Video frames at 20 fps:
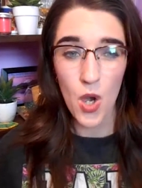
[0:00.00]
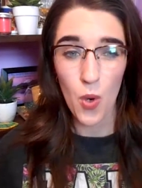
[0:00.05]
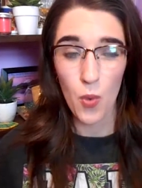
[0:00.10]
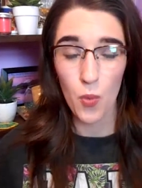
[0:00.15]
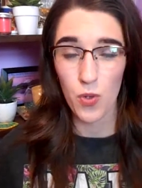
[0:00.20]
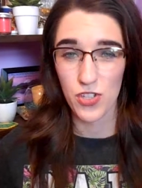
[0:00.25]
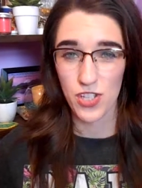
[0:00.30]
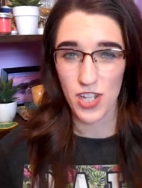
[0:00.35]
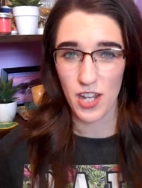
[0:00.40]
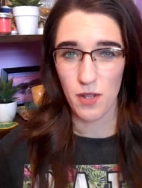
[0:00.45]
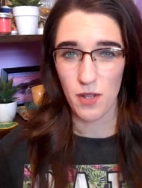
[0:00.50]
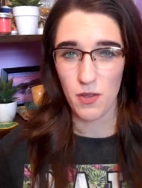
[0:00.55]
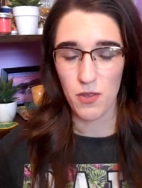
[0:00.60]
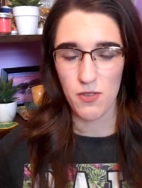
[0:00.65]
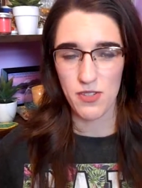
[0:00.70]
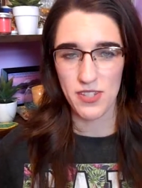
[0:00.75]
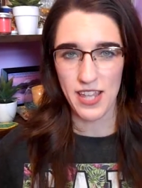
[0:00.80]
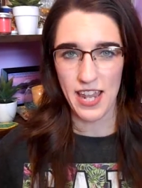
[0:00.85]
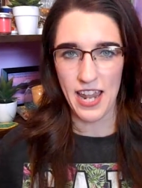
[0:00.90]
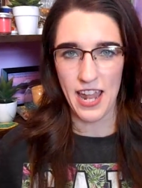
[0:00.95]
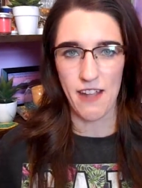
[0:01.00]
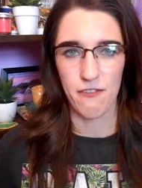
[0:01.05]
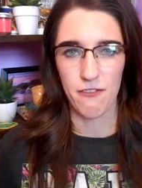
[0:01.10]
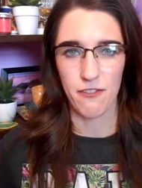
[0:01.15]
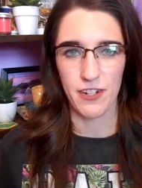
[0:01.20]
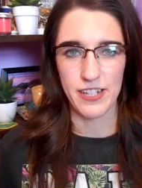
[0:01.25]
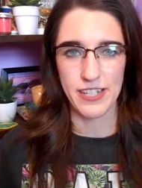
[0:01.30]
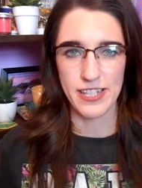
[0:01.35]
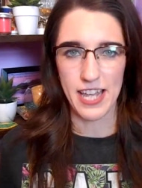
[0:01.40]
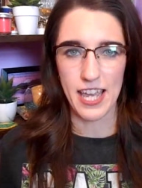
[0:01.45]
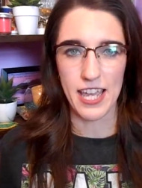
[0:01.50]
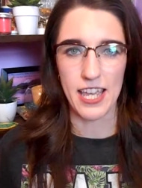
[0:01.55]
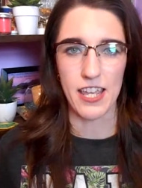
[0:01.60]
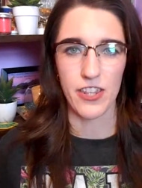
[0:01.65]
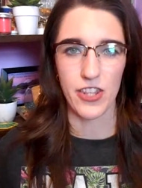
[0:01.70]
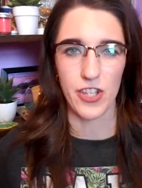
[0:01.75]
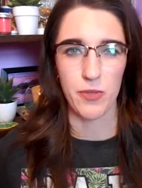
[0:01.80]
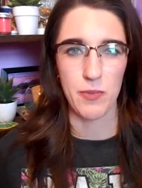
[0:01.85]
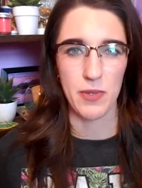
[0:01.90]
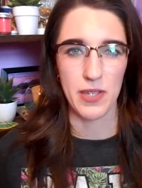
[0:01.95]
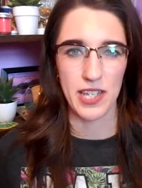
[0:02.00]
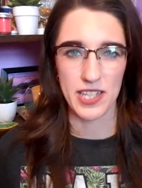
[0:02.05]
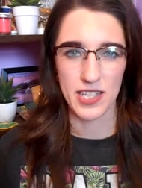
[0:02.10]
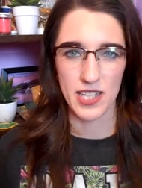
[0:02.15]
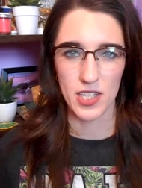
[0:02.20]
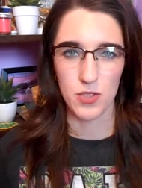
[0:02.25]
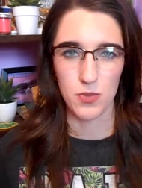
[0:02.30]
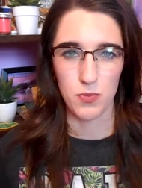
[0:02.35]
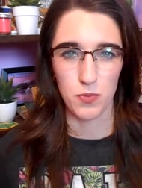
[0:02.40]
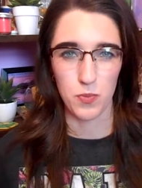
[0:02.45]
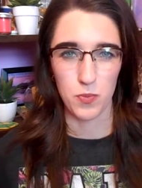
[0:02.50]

which I don't use that every day either because it's